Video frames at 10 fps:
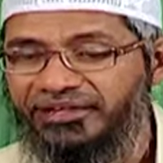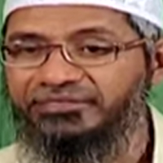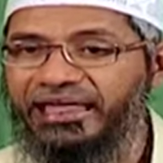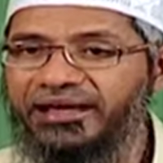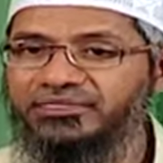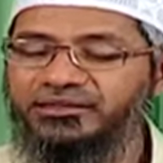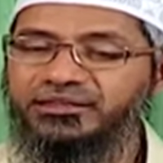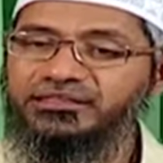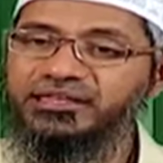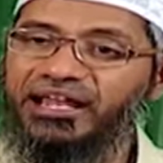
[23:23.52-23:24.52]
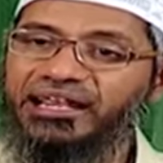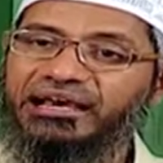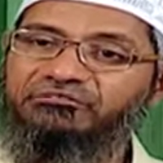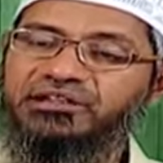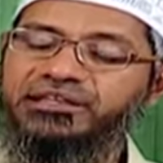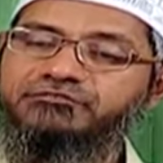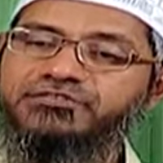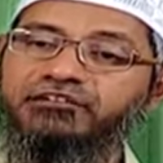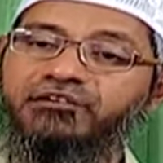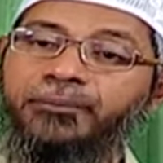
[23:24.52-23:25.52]
That's the reason Allah will give
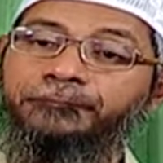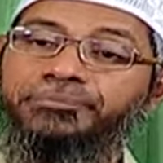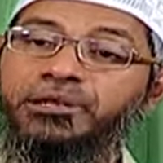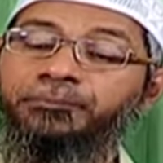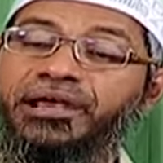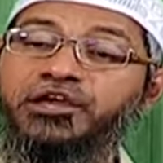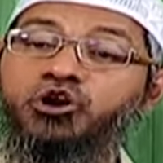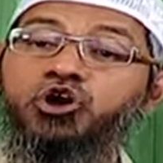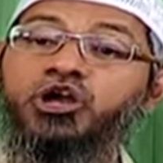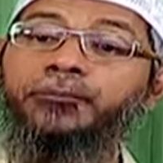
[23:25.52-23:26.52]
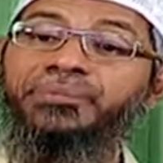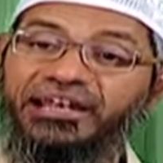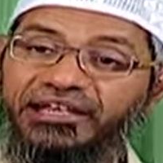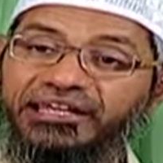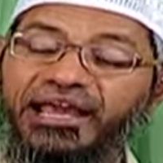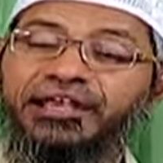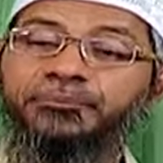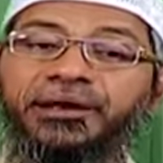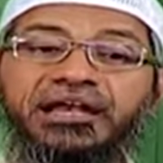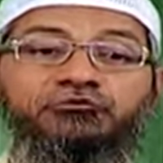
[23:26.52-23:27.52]
sawab depending on your ability and
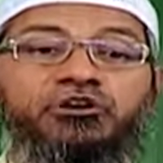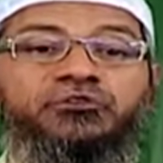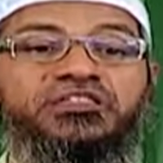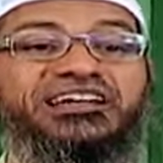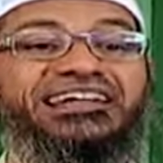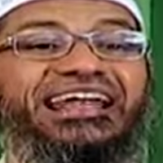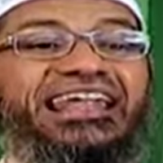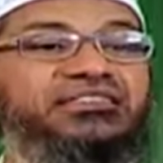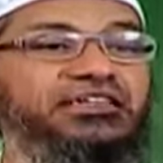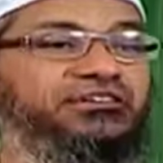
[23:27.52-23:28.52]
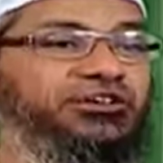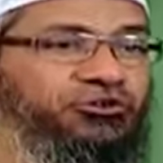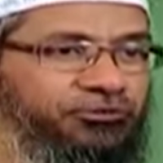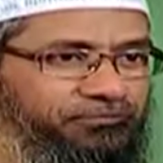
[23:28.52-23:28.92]
depending what facility Allah has given you.